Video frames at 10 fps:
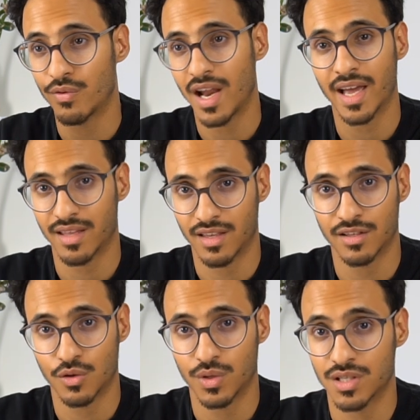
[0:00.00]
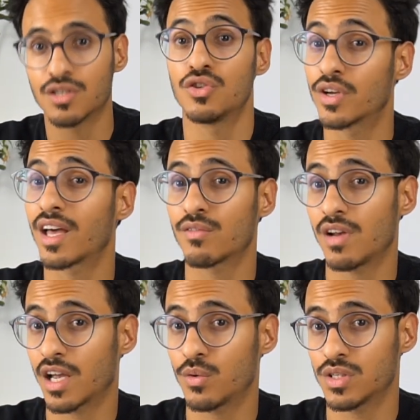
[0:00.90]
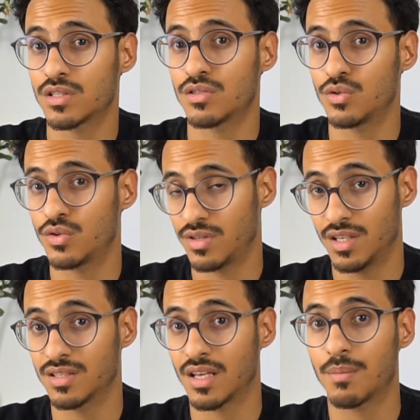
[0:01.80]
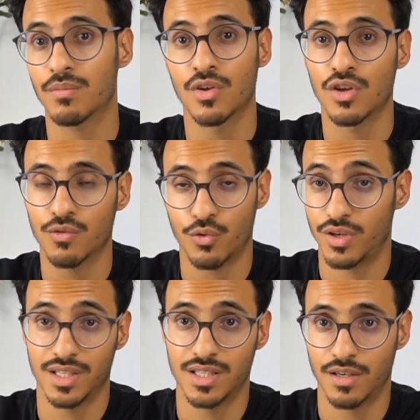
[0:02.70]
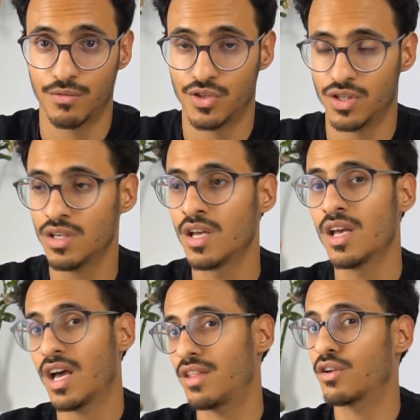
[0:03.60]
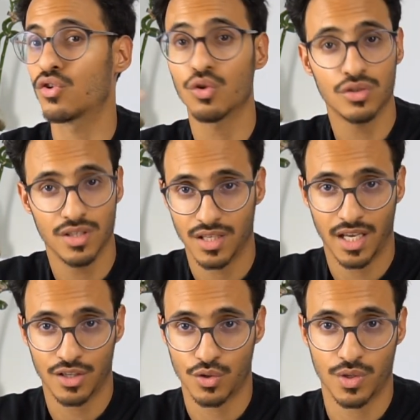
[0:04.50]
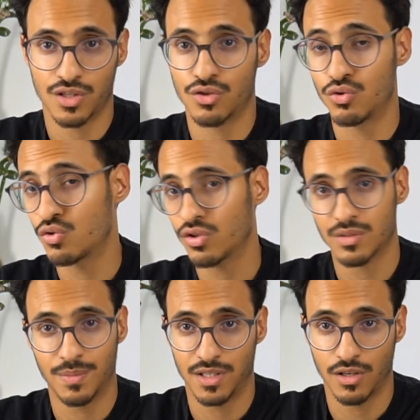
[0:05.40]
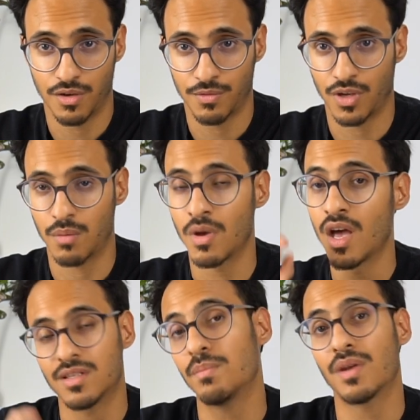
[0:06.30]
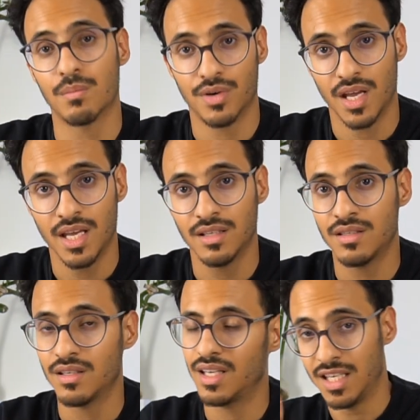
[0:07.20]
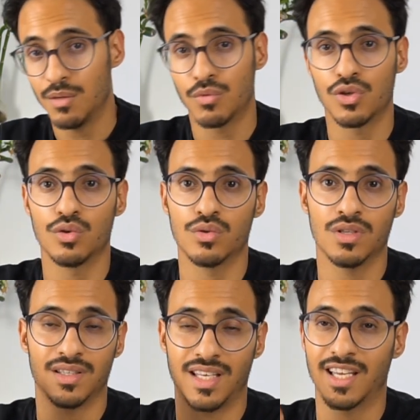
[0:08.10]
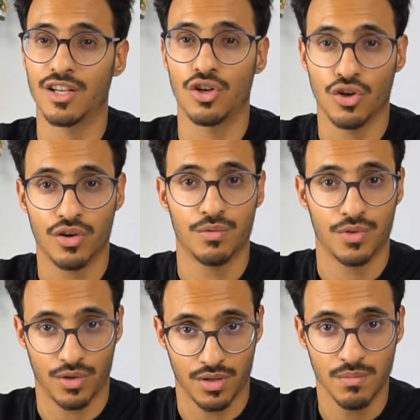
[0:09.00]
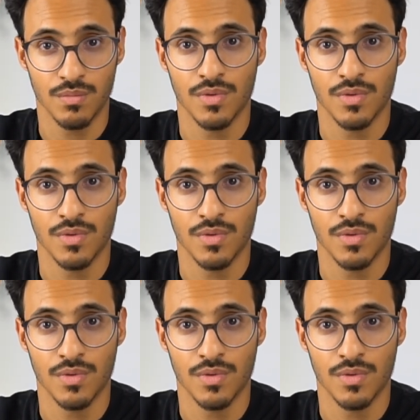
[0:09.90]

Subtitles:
flag that question. You can flag questions during the exam for easy revision, and then go to the next question. Do not spend a lot of time. Tip number 8, EMQs take a lot of time